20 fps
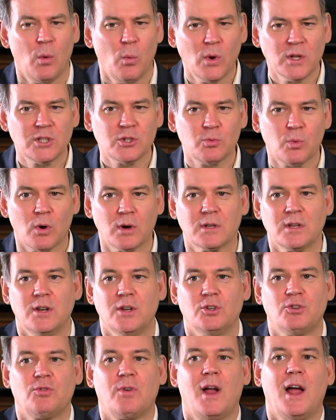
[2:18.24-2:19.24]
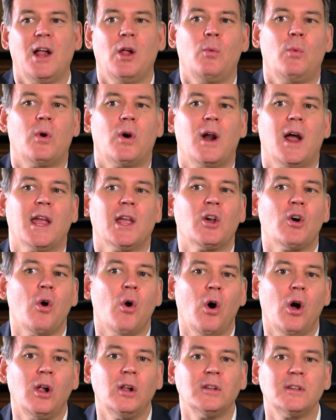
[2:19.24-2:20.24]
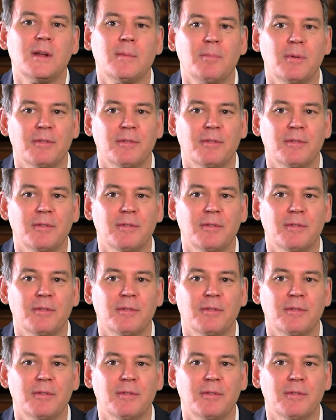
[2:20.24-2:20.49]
I once worked in a trial where I called